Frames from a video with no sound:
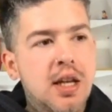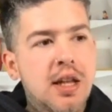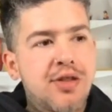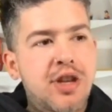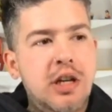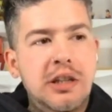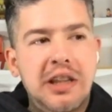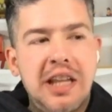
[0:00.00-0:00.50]

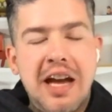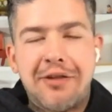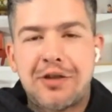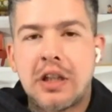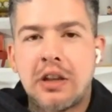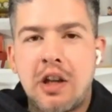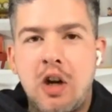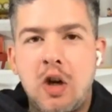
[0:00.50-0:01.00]
they're left
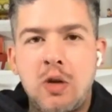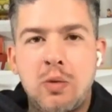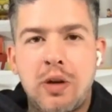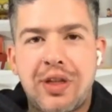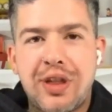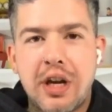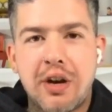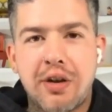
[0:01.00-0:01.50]
alone
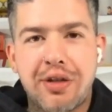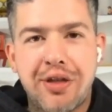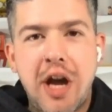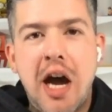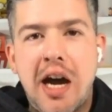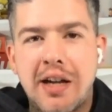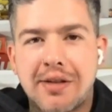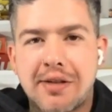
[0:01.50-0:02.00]
with their
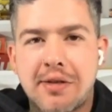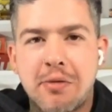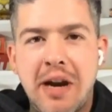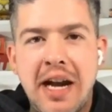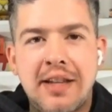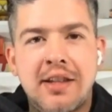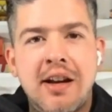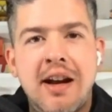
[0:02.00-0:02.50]
thoughts,
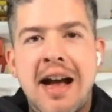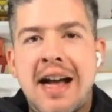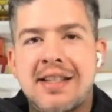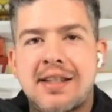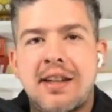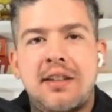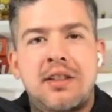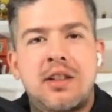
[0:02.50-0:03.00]
right? They're mm-hmm.
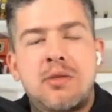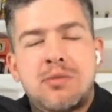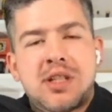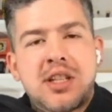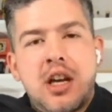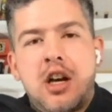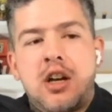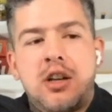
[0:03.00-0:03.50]
asking
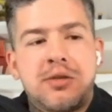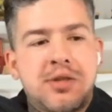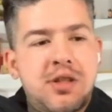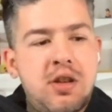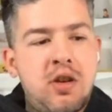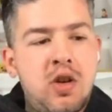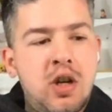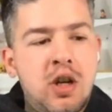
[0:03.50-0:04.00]

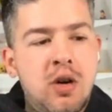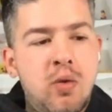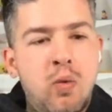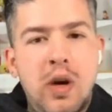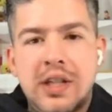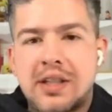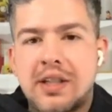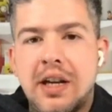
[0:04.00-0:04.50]
themselves, you know,
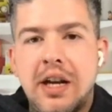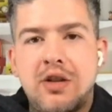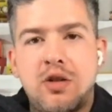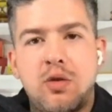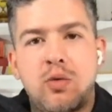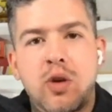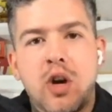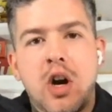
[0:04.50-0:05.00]
what did I
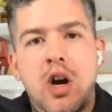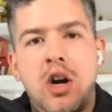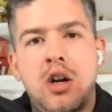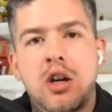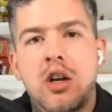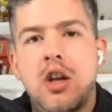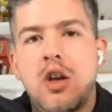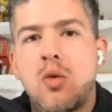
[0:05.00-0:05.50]
do
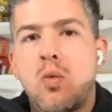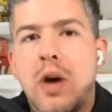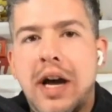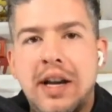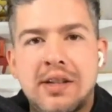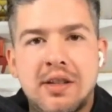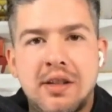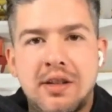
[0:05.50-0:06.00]
wrong?
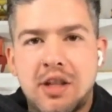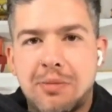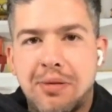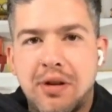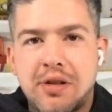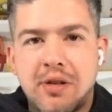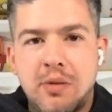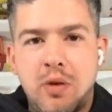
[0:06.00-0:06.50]
Why doesn't this
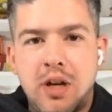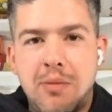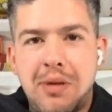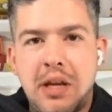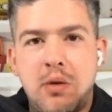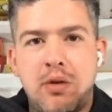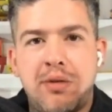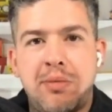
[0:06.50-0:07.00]
person want
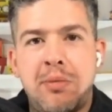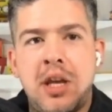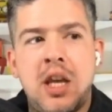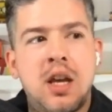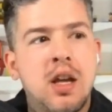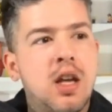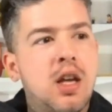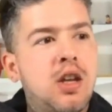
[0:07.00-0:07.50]
to be with
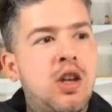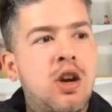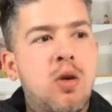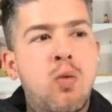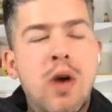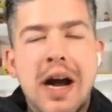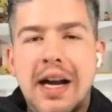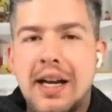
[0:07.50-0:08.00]
me?
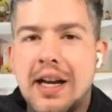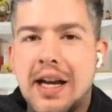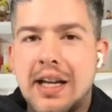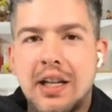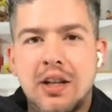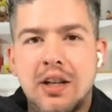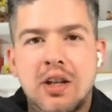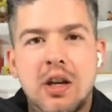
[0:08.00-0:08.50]
You know, why
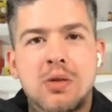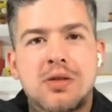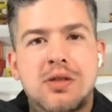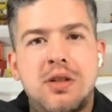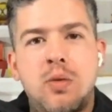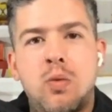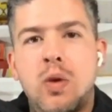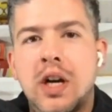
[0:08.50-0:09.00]
did I get
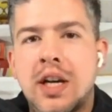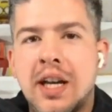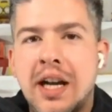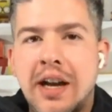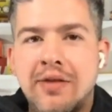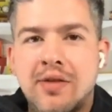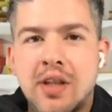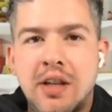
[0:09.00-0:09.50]
ghosted? What
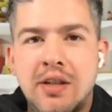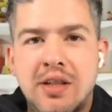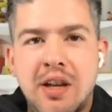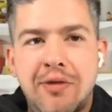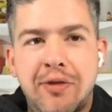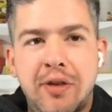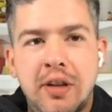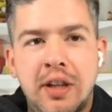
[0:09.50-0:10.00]
could I have
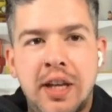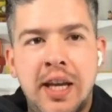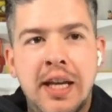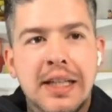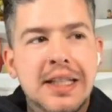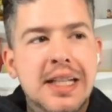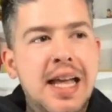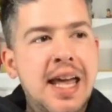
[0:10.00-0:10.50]
done
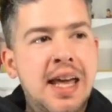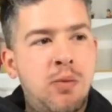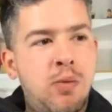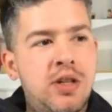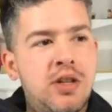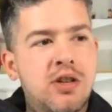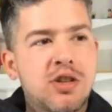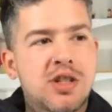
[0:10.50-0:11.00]
differently?
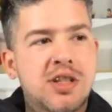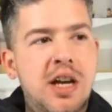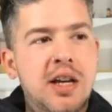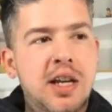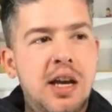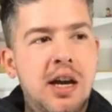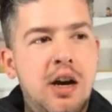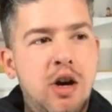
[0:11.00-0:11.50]
And when you're
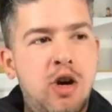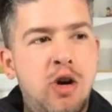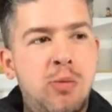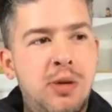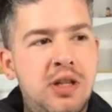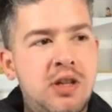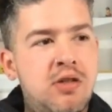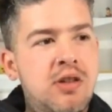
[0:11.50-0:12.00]
stuck at
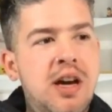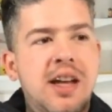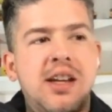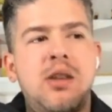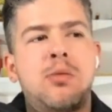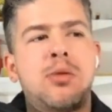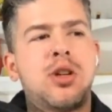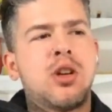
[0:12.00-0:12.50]
home and you're
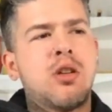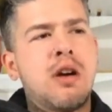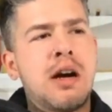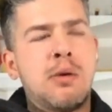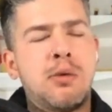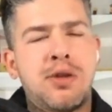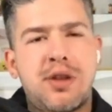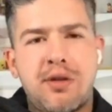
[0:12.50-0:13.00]
not able to go
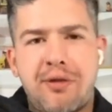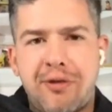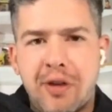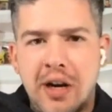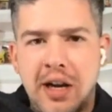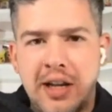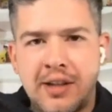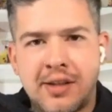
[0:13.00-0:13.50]
out with your
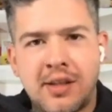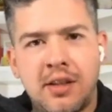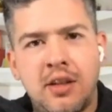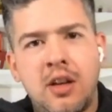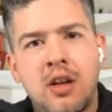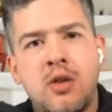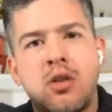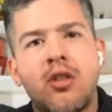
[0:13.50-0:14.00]
friends and,
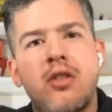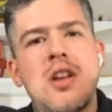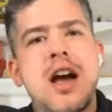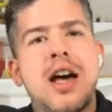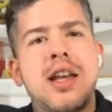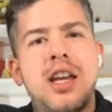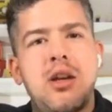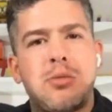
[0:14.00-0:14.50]
you know, you're
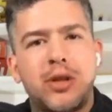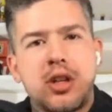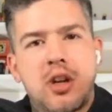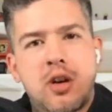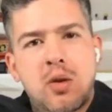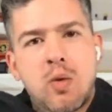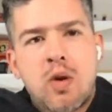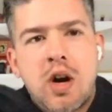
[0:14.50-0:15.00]
not able to
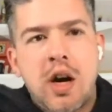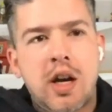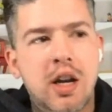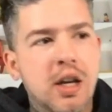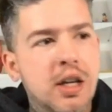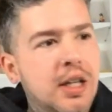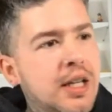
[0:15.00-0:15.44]
go to work,